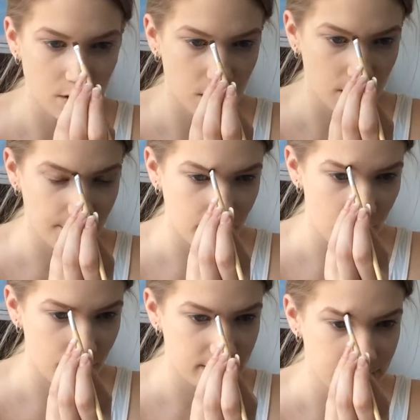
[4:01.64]
All about
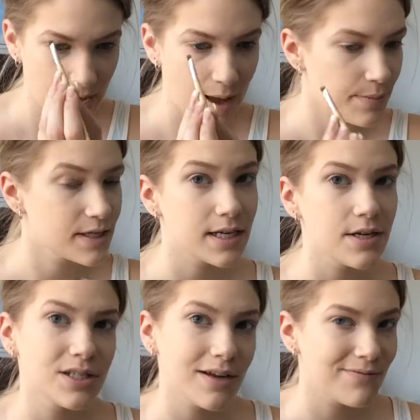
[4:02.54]
how I did that, because I
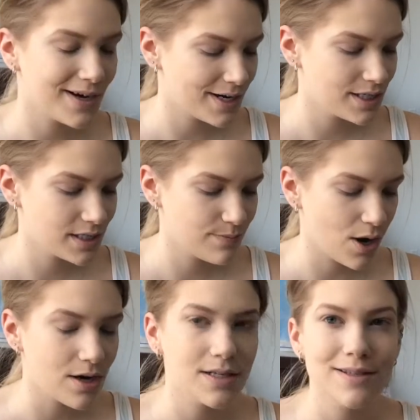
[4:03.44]
used to have very
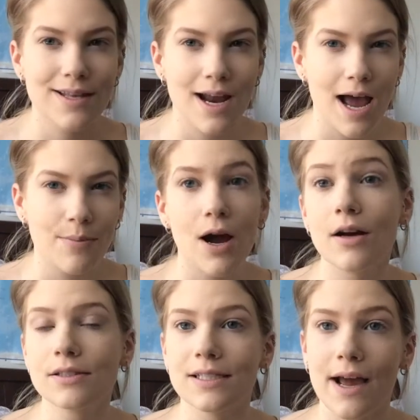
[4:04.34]
sparse, thin
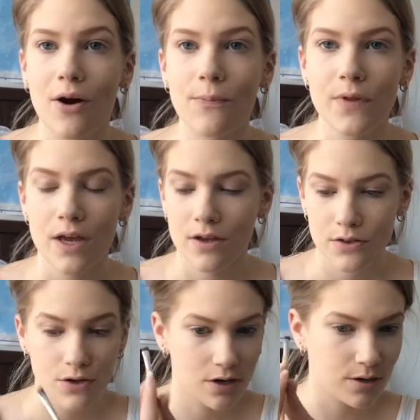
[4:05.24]
eyebrows, and now
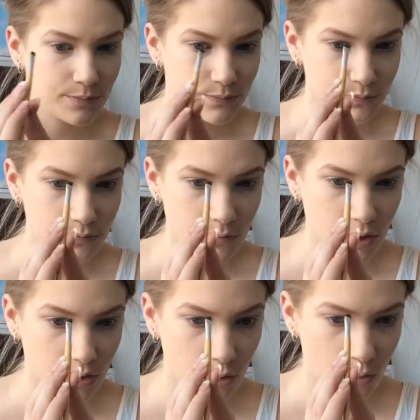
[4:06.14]
they're
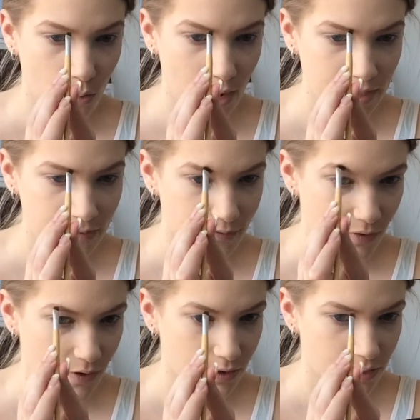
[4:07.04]
quite
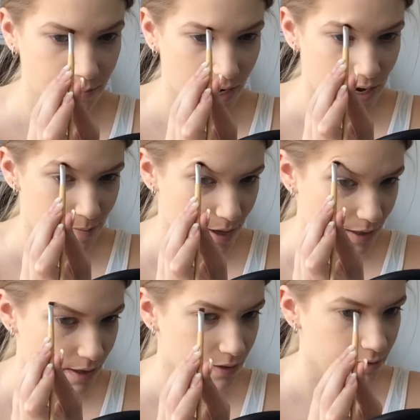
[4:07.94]
full in my
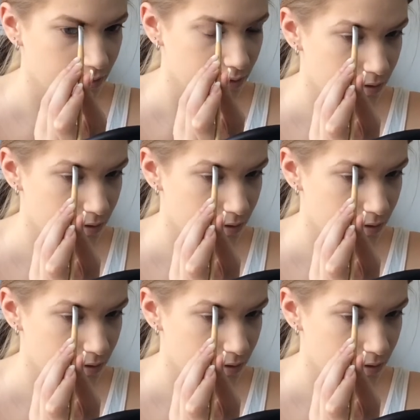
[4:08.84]
opinion